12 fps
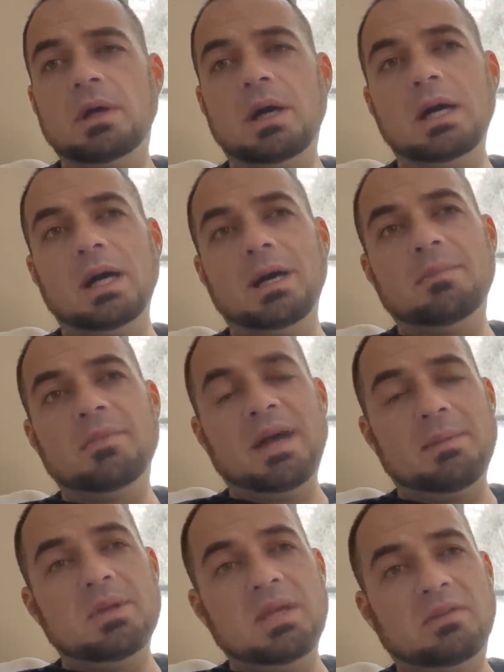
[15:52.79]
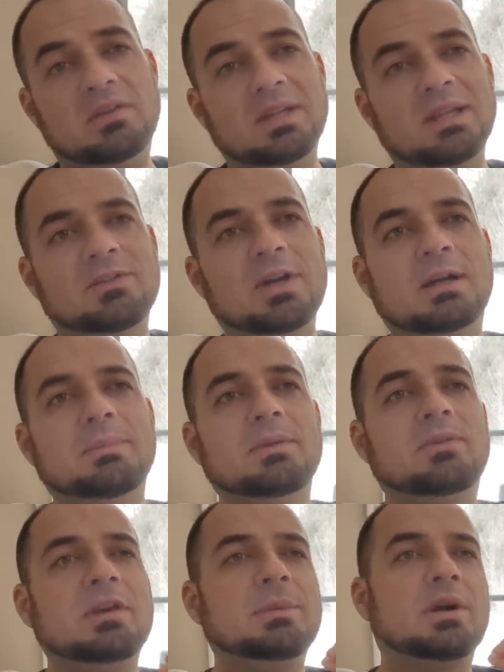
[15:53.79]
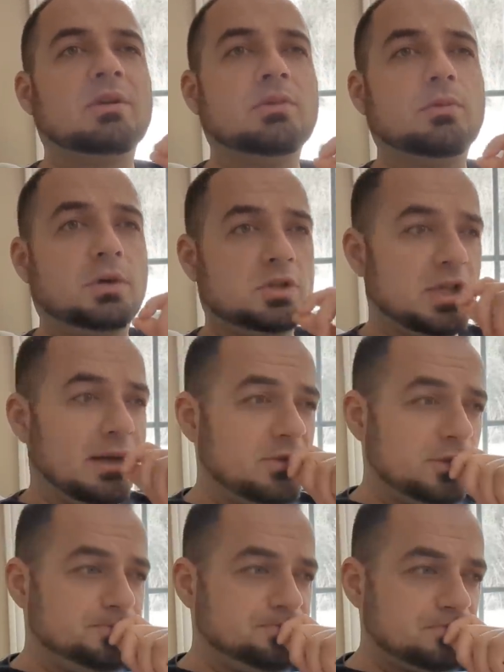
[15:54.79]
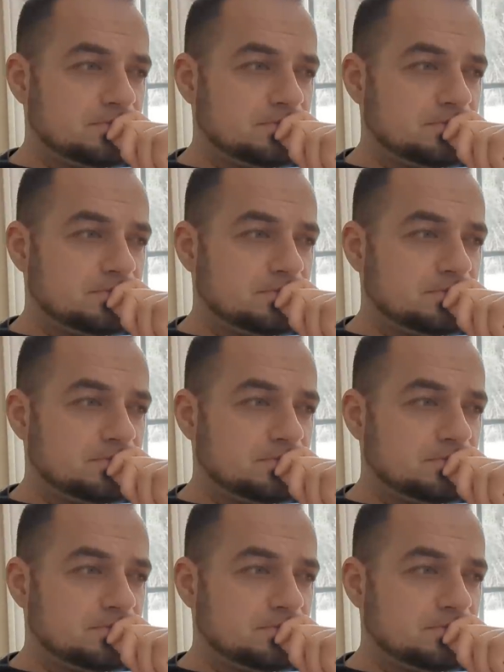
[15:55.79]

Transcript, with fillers: Uh, that being said, let's talk about seminars and workshops.